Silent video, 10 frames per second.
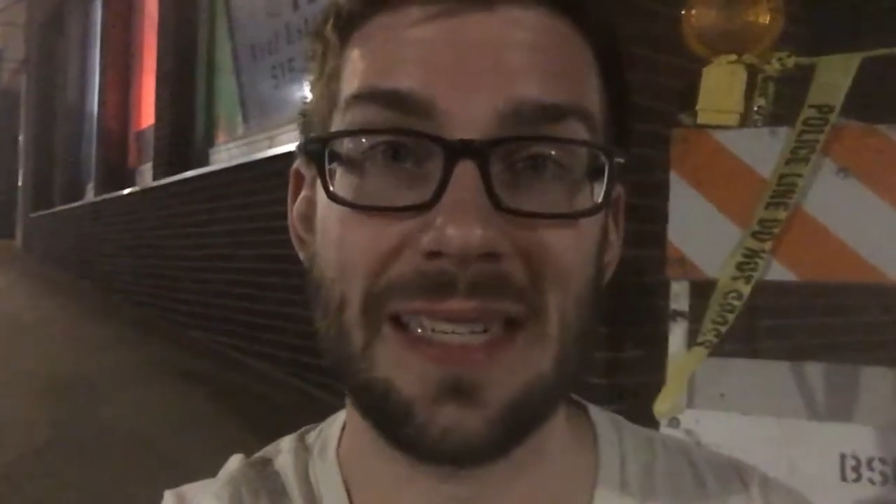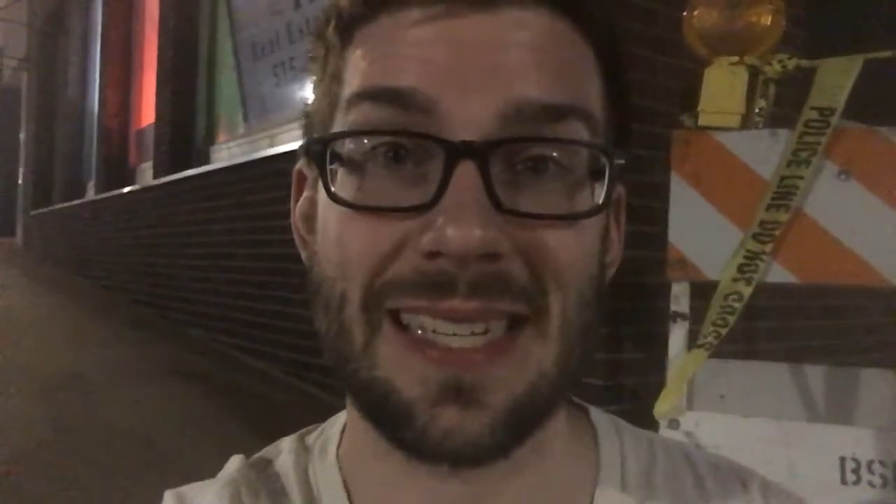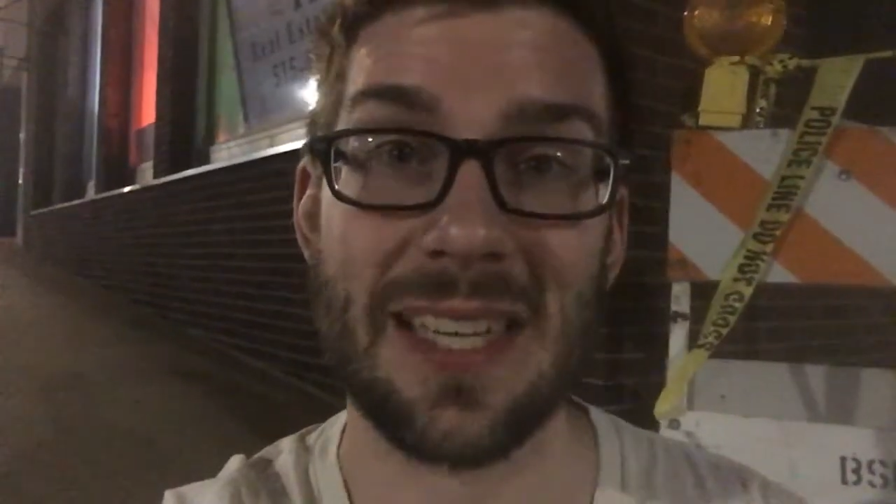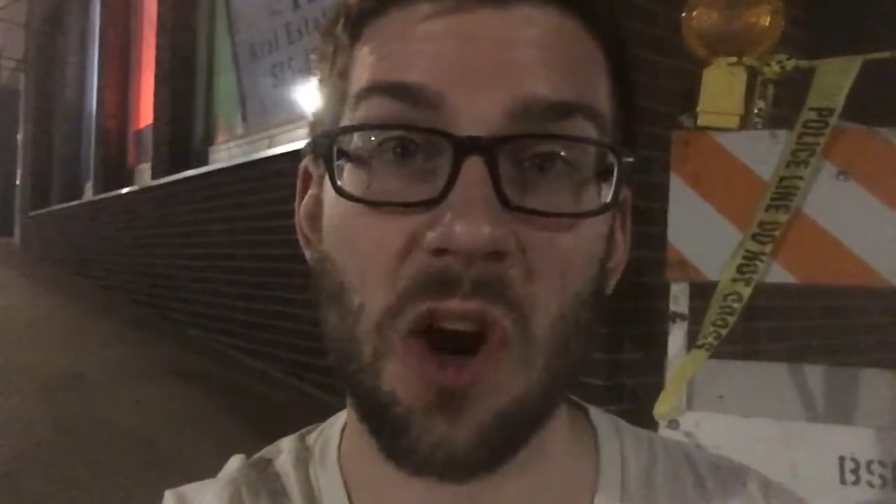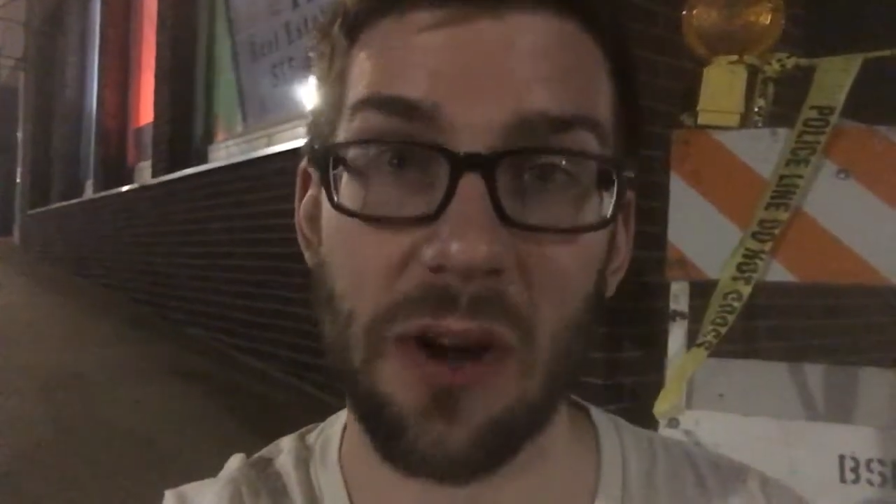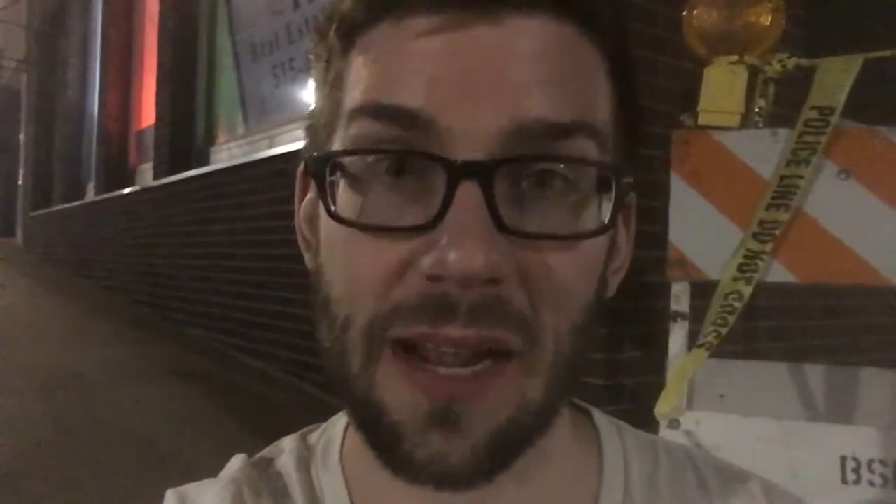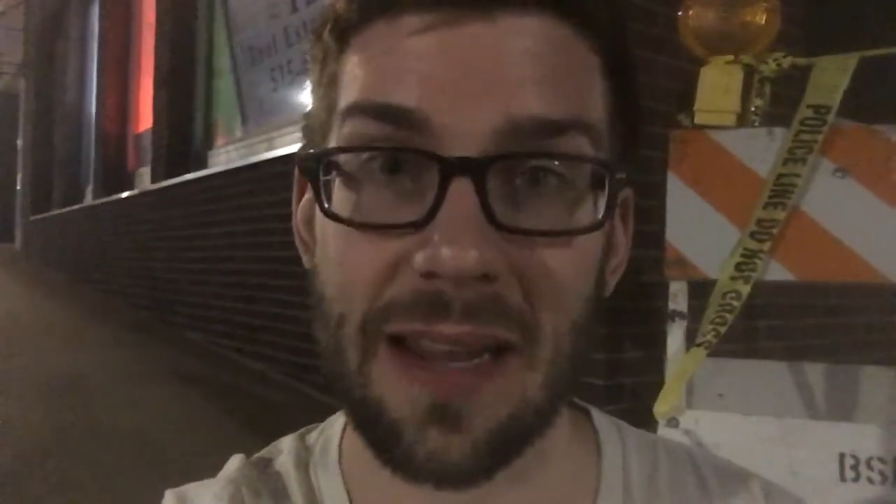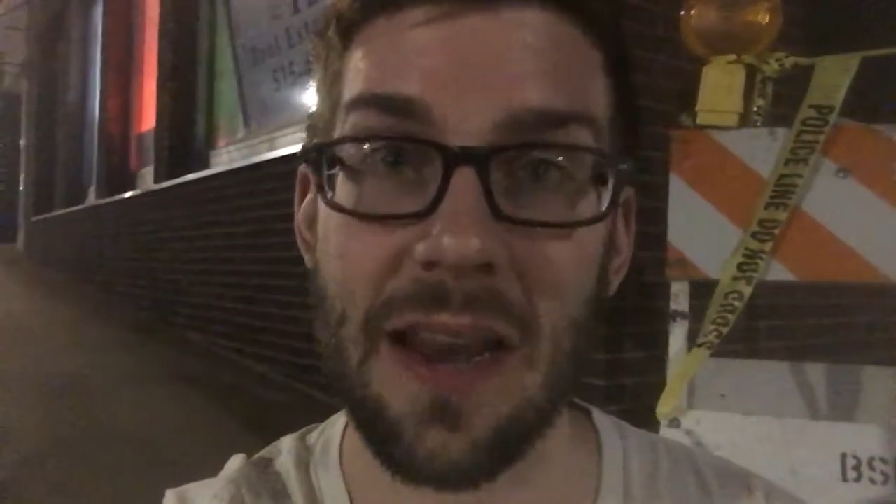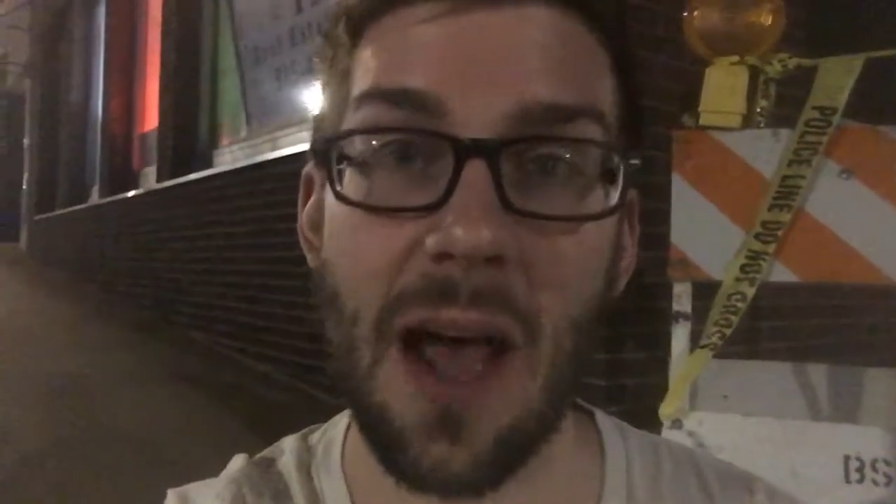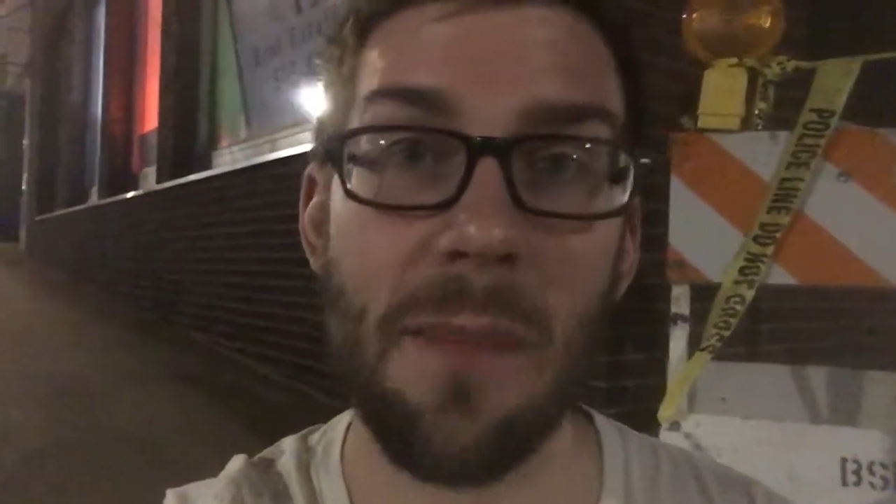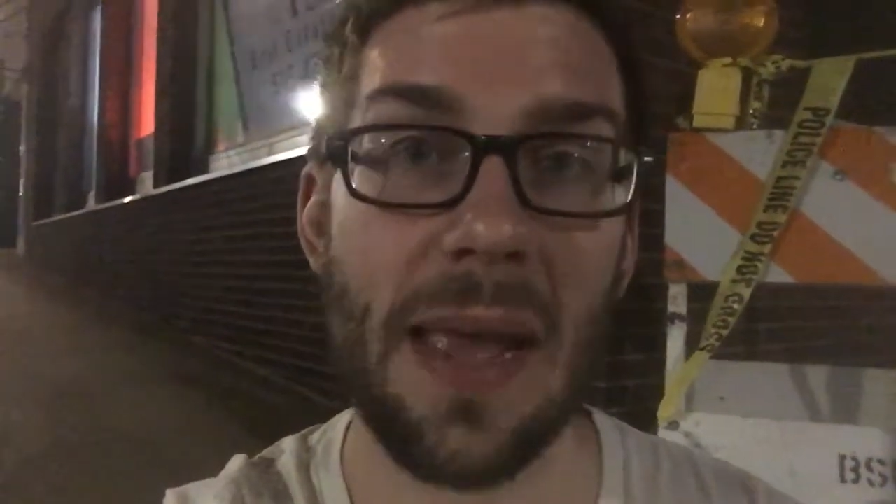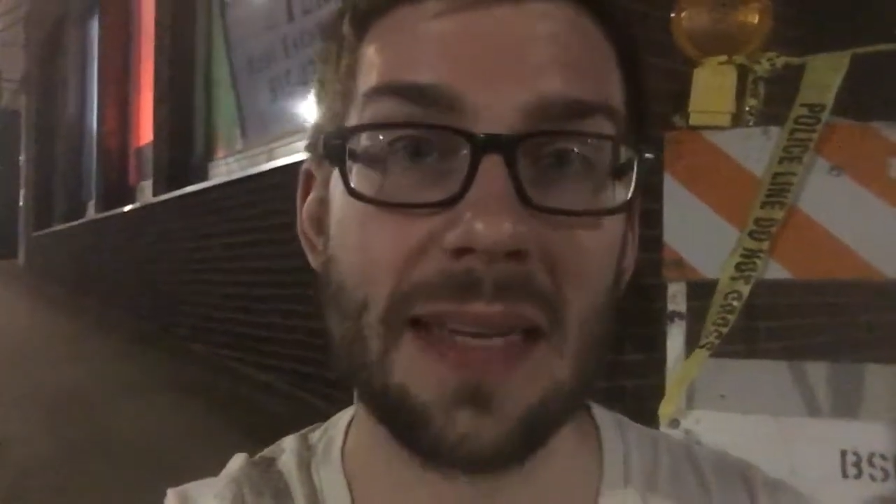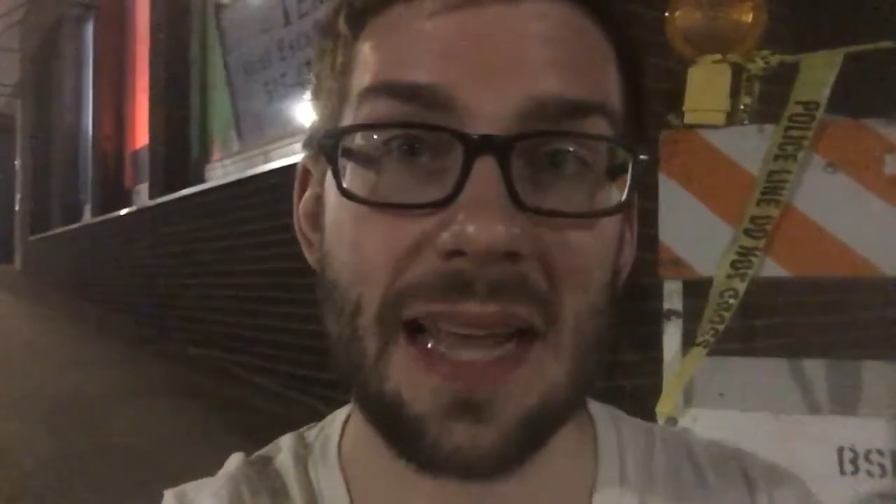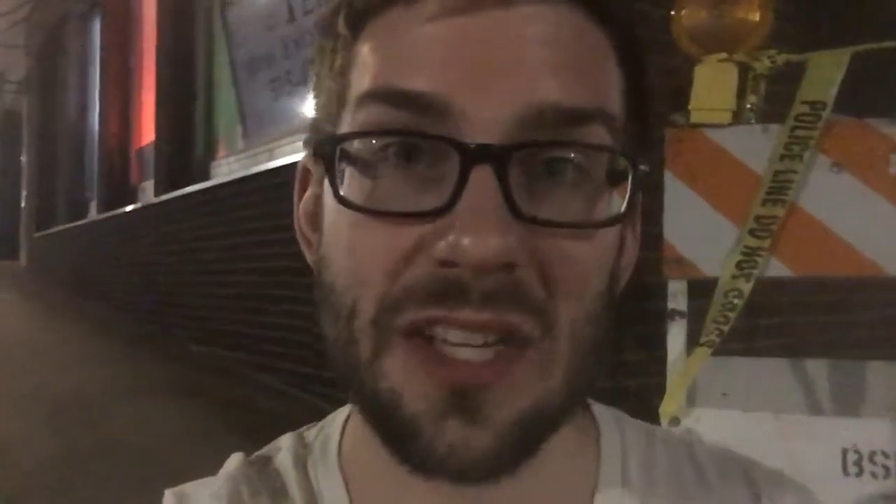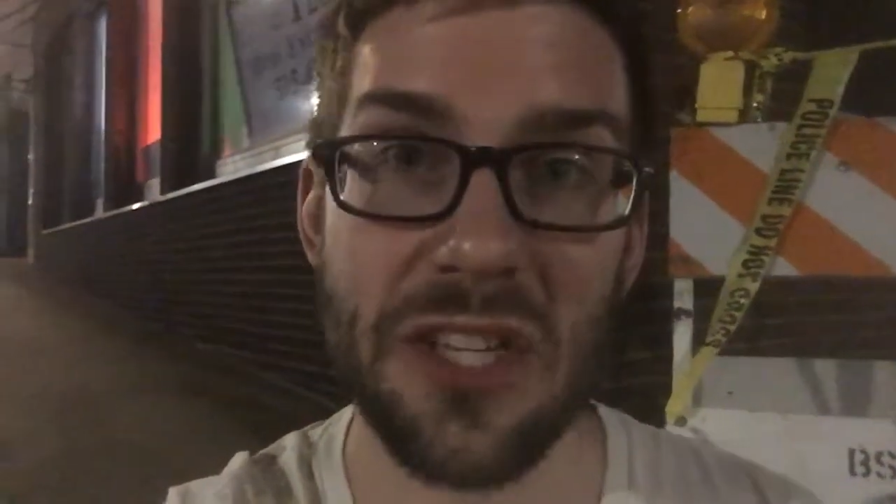discarding it, not paying
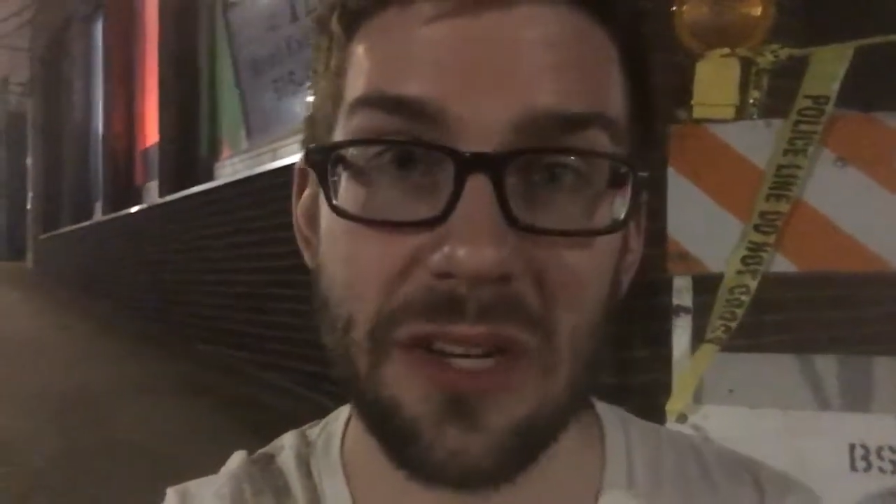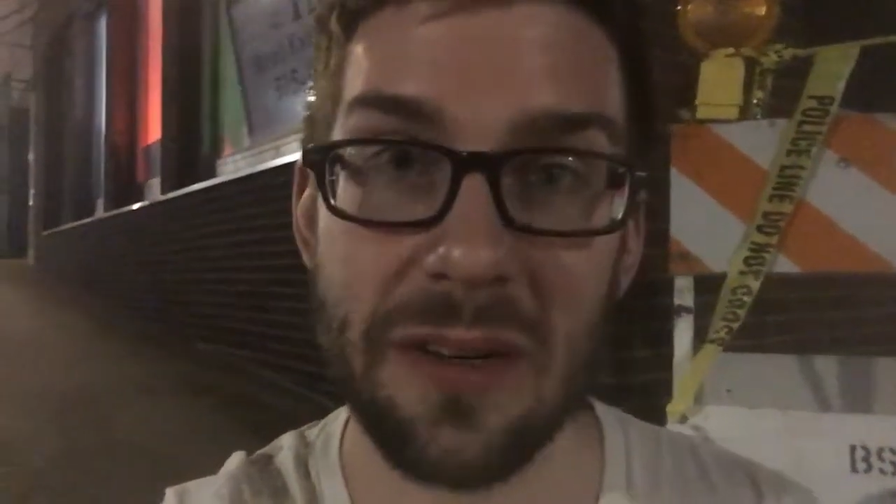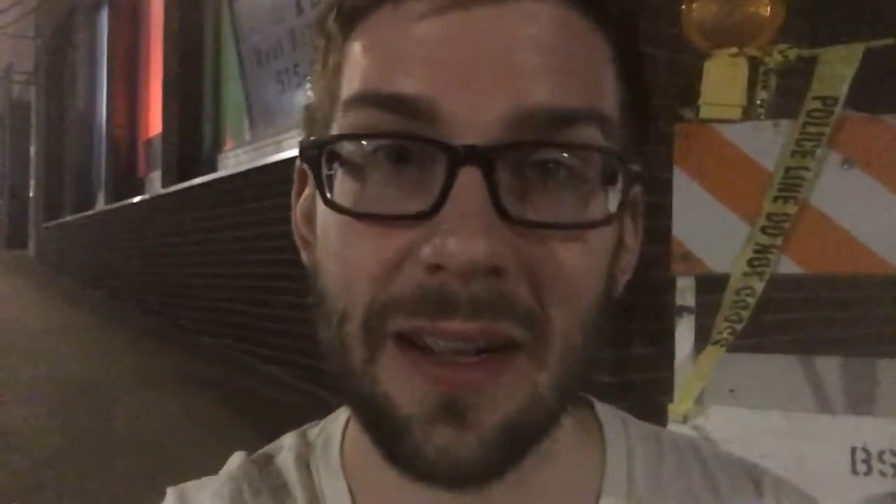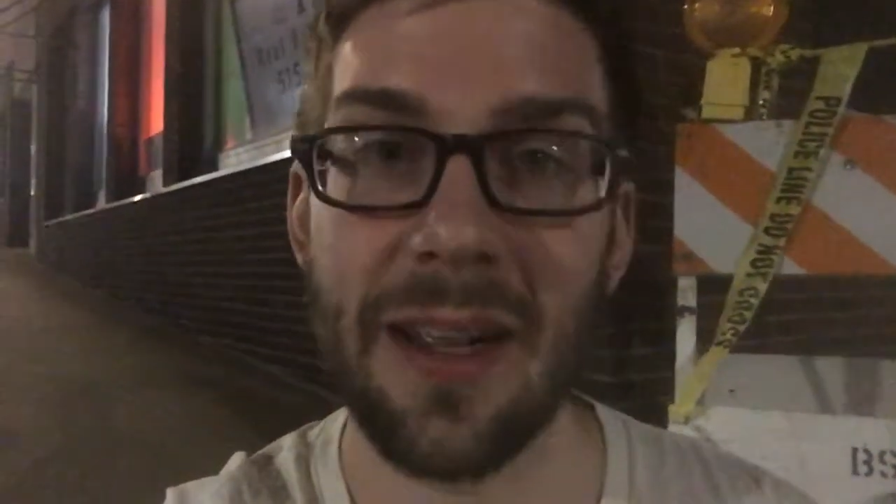attention,